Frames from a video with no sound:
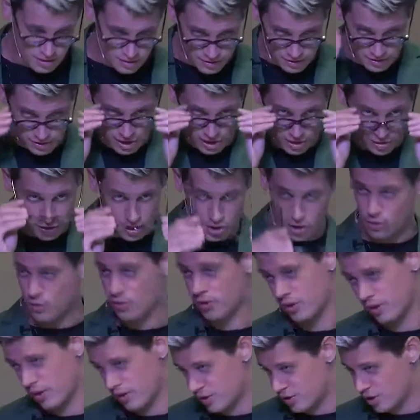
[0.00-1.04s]
Doesn't she look cute
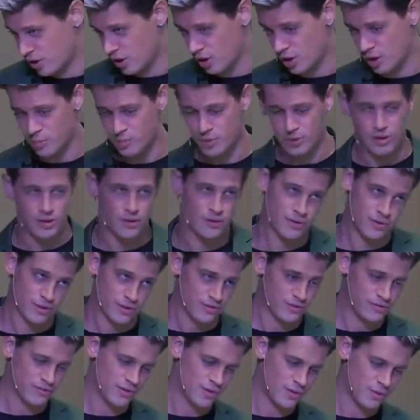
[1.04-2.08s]
in her hijab, you know,
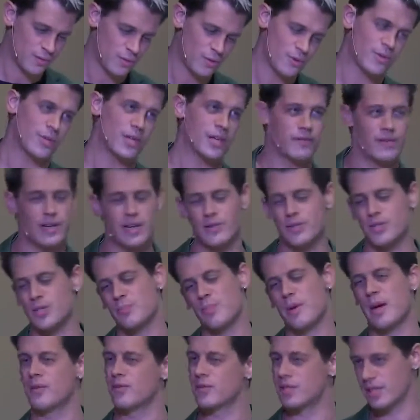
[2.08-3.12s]
sort of wandering around
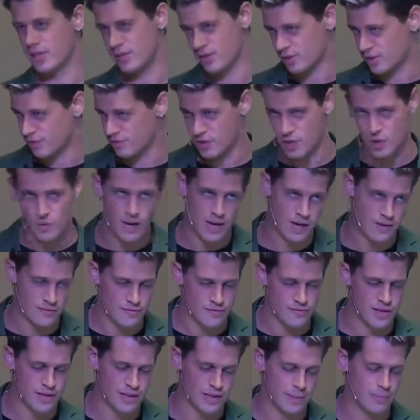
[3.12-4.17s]
spouting sort of
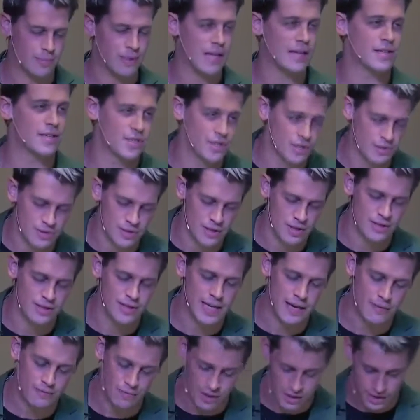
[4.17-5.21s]
UN-friendly platitudes that her
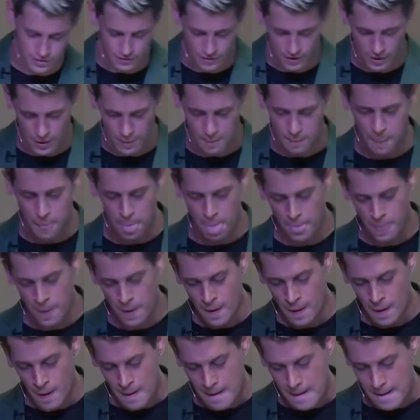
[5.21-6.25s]
dad writes for
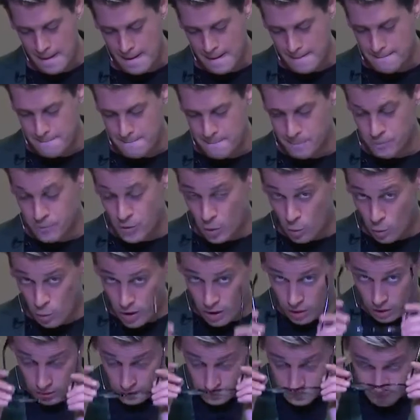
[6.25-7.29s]
her?
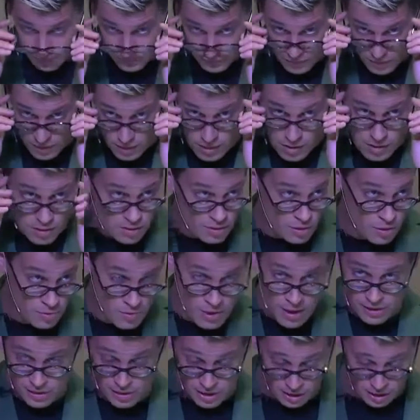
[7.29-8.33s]
Well, you
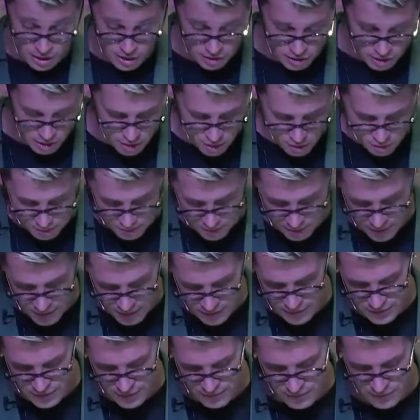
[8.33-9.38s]
might think she's cute, but
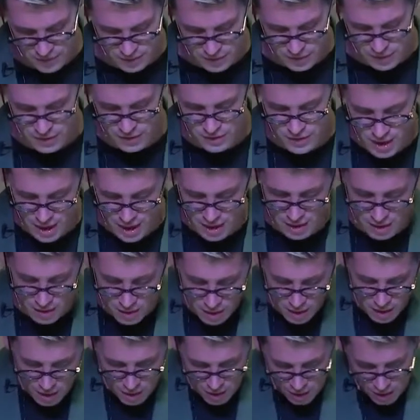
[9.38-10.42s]
here's something she said,
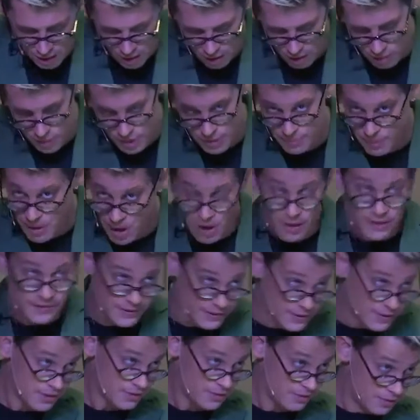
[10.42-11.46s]
which
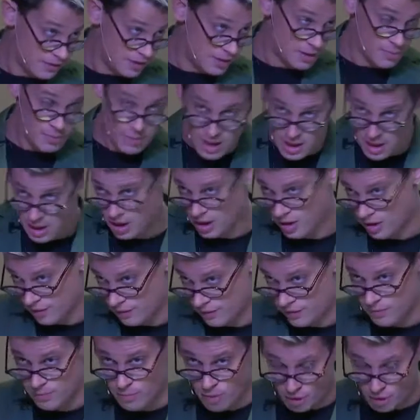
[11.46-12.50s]
passes in the media for